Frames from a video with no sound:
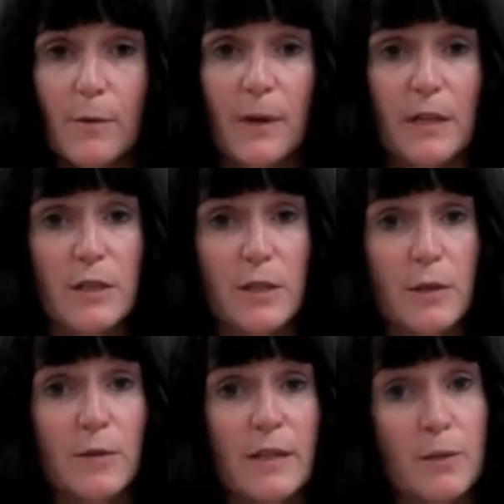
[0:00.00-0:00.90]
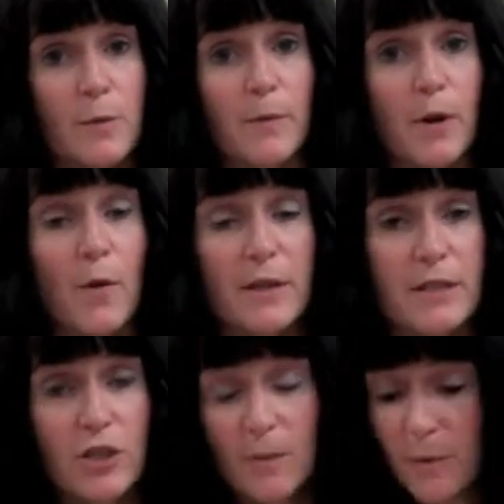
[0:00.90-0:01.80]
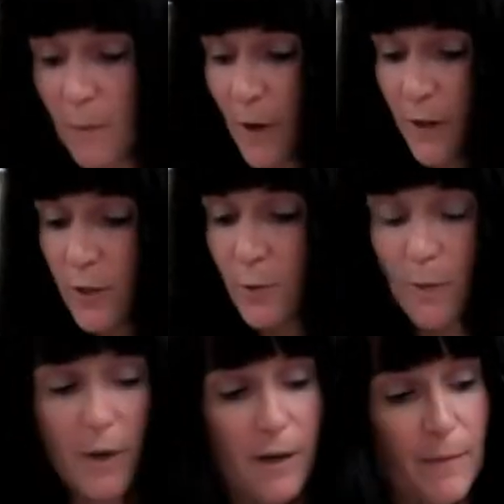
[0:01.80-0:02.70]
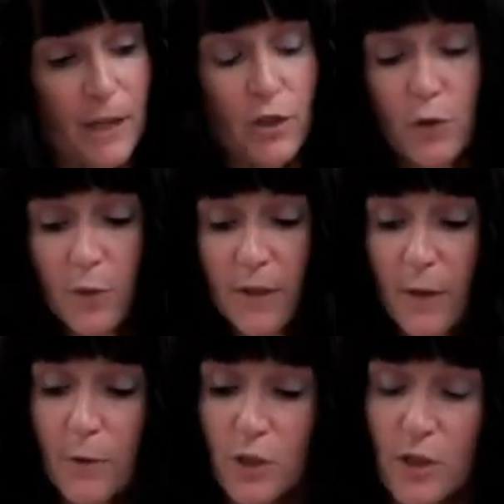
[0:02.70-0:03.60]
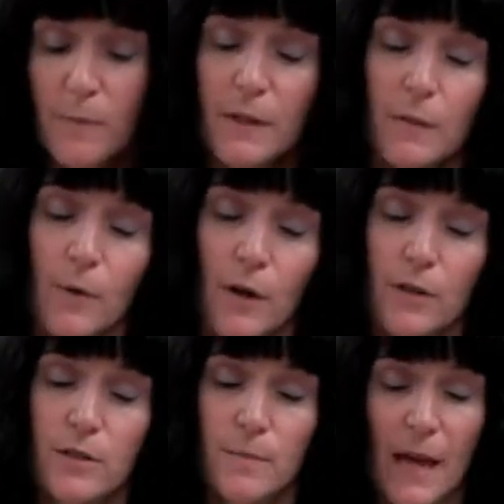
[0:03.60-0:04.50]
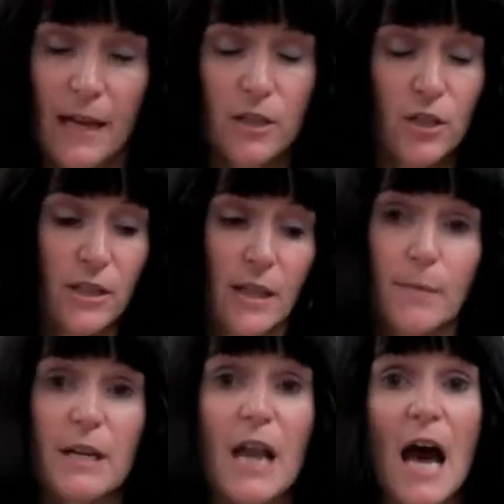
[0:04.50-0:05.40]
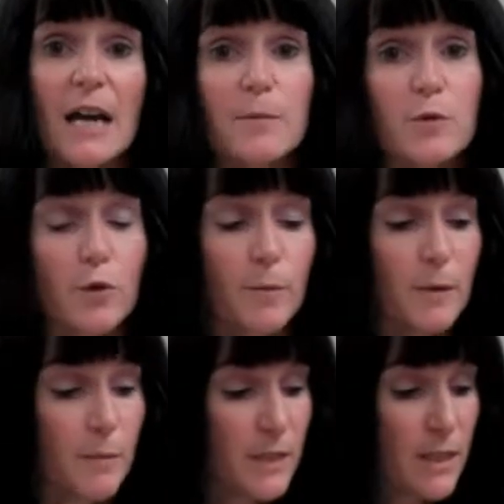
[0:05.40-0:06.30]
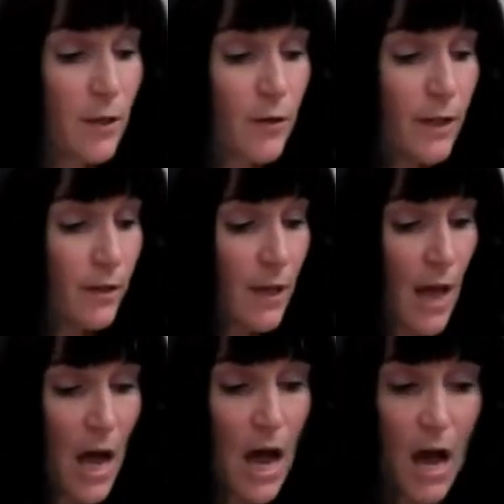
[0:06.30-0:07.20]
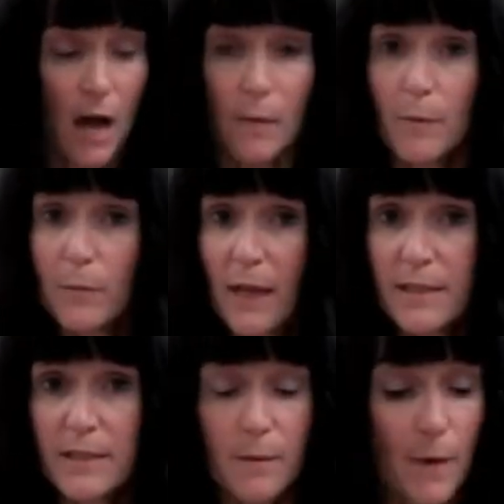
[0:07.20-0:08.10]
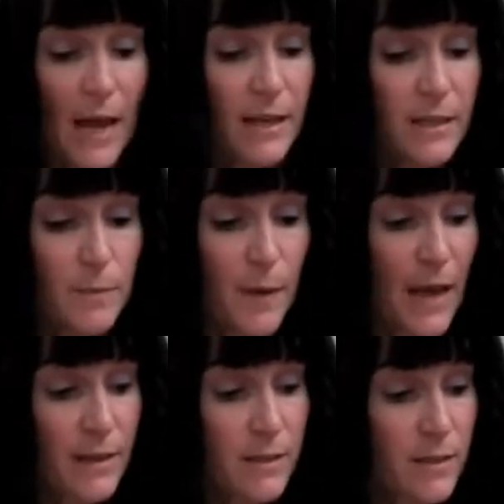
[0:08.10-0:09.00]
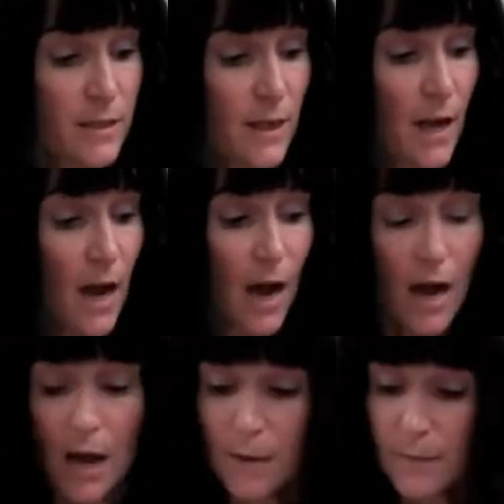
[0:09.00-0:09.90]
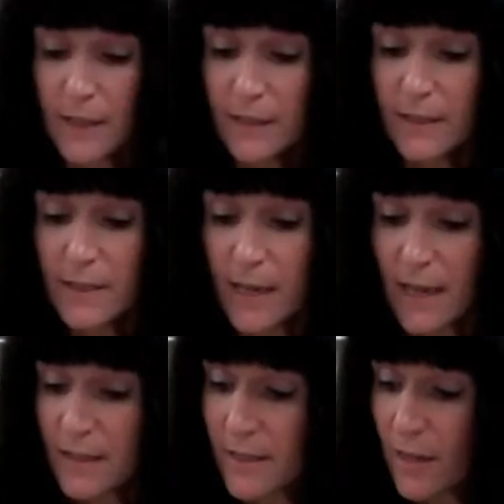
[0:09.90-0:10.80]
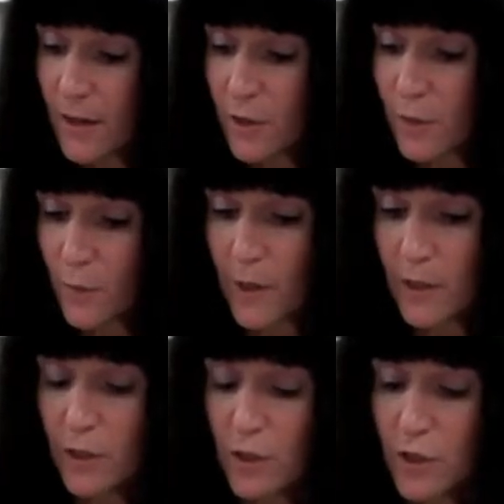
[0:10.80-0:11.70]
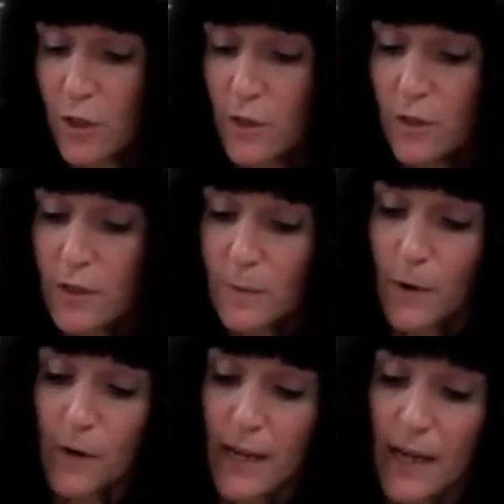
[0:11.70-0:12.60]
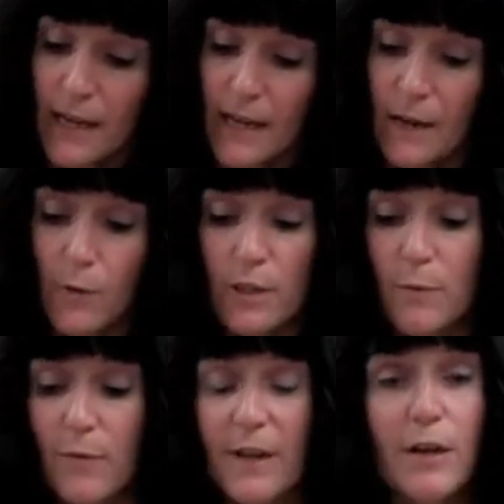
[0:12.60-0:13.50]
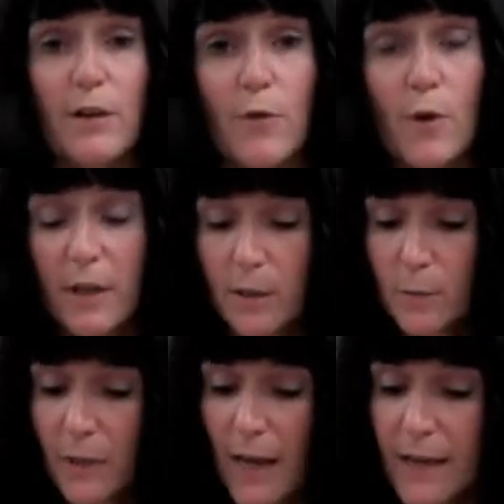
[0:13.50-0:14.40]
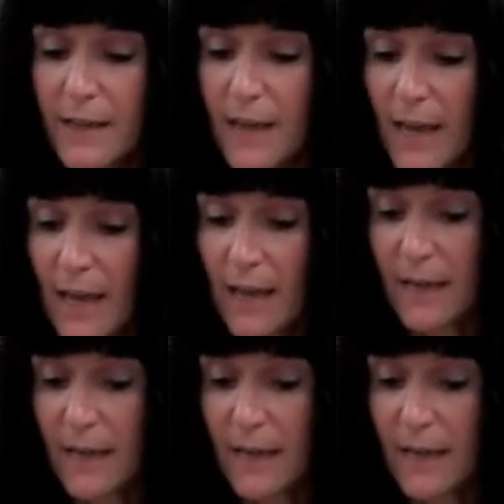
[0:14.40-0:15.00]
want to do is when we're going to ship the parts, we want to make sure that we're shipping the parts, packaging them in non-absorbent material. Plastic bag is best. In this case here, I just wanted to show you this part had a rust preventative oil applied, and